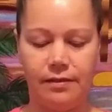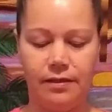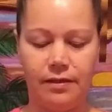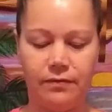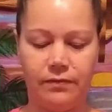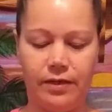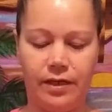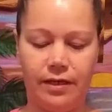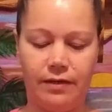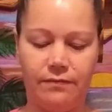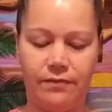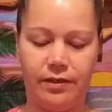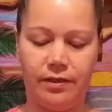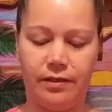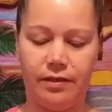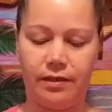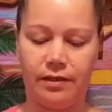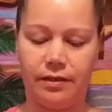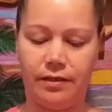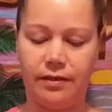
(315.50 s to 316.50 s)
Then we have
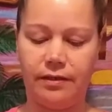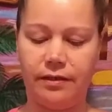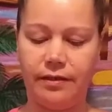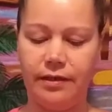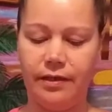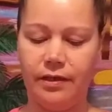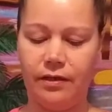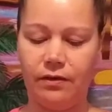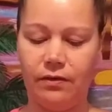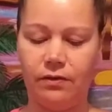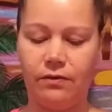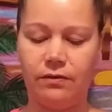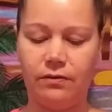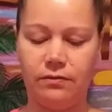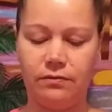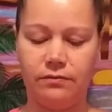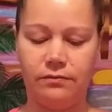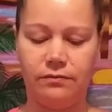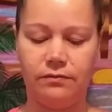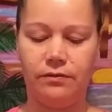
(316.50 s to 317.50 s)
a
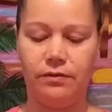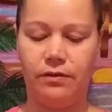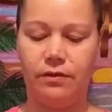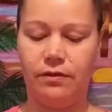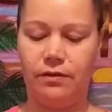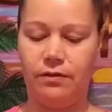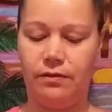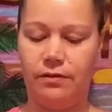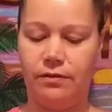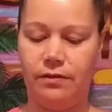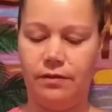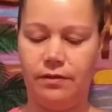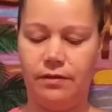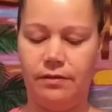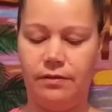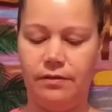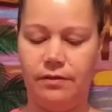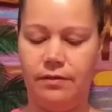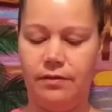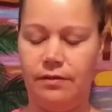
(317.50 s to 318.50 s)
Cleo
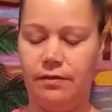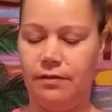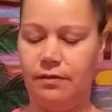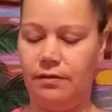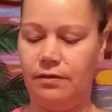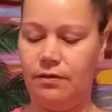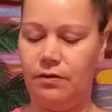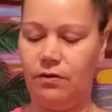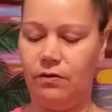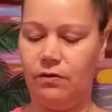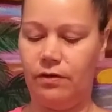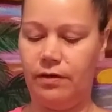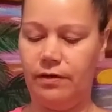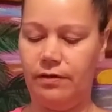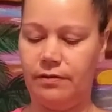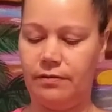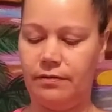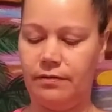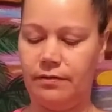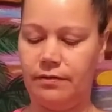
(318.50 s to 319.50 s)

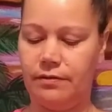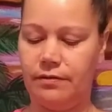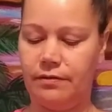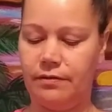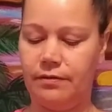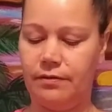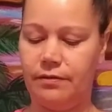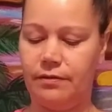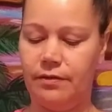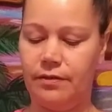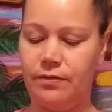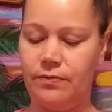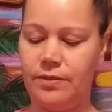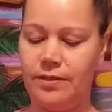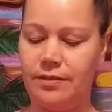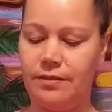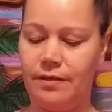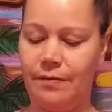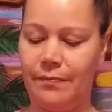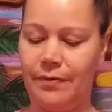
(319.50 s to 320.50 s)
Noir
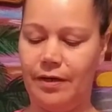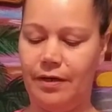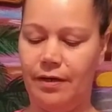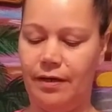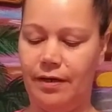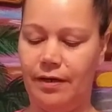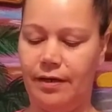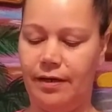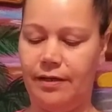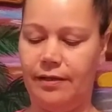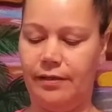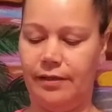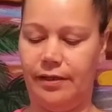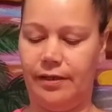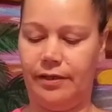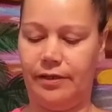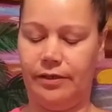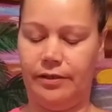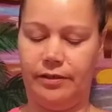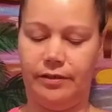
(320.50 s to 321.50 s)
Twist Up
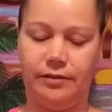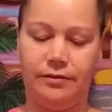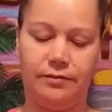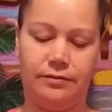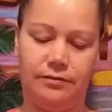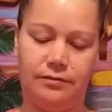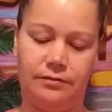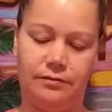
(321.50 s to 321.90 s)
Eyeliner.